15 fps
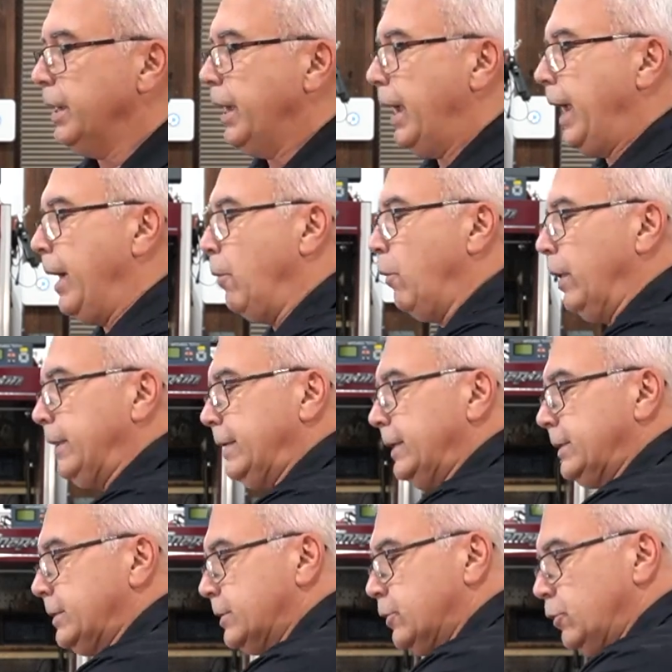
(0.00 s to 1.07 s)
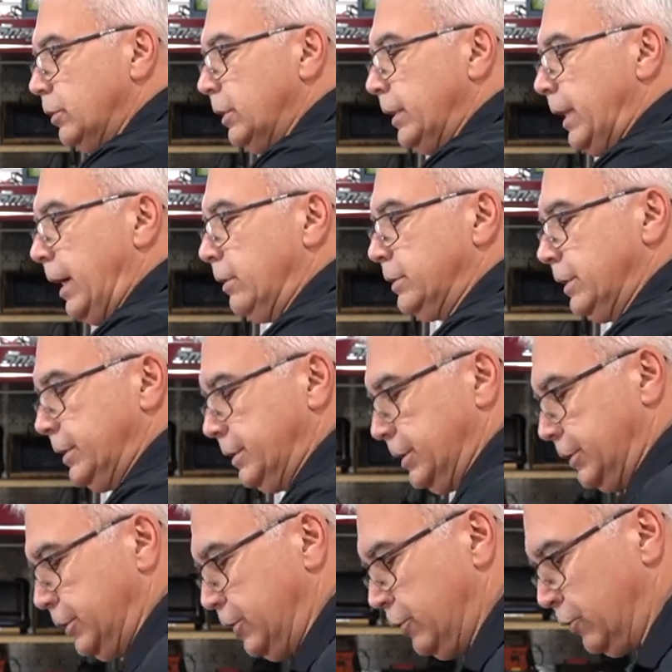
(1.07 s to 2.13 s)
And what this tool allows us to
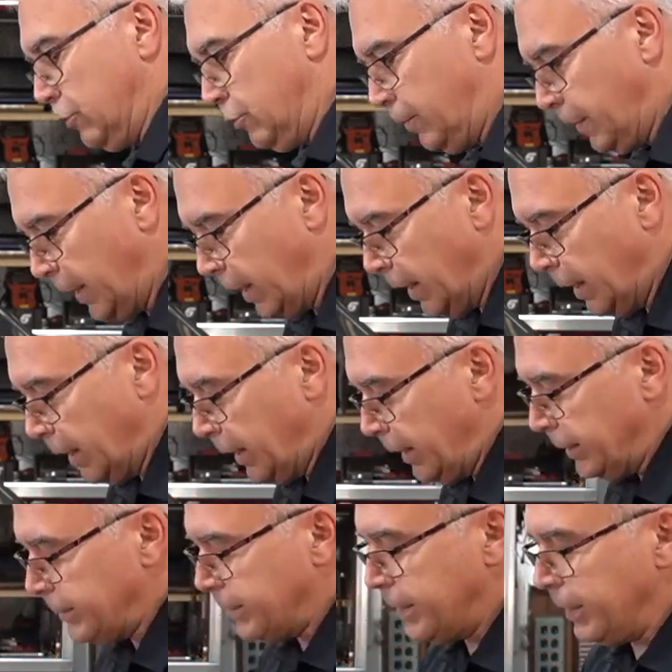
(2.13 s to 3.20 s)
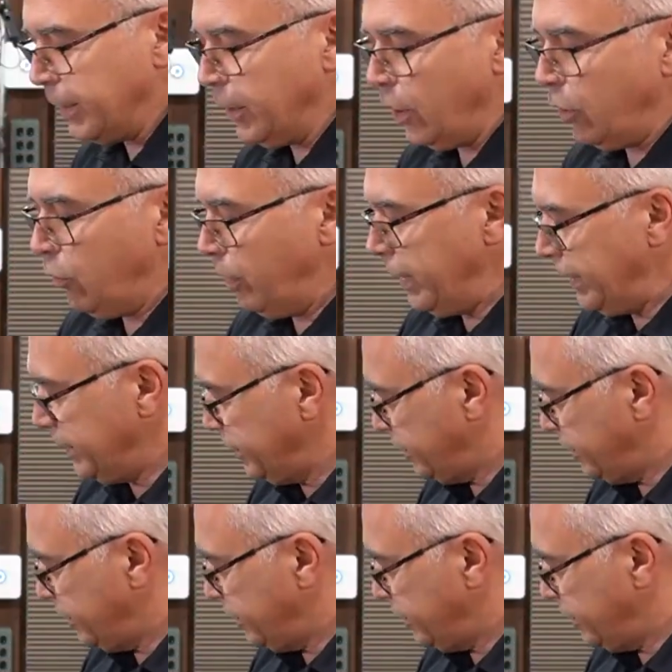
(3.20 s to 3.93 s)
do is to go in